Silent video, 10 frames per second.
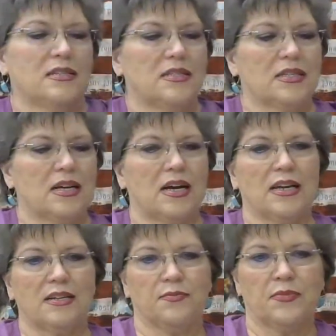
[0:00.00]
a
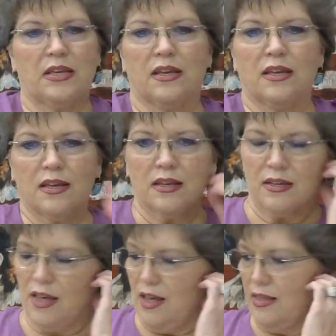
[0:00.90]
design.
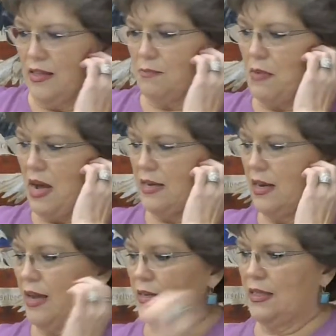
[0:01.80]
Okay, that's mine
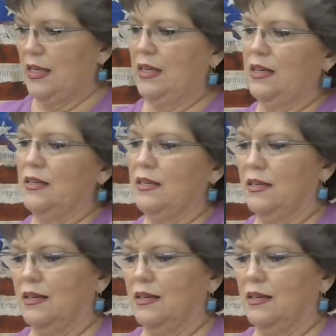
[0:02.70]
19.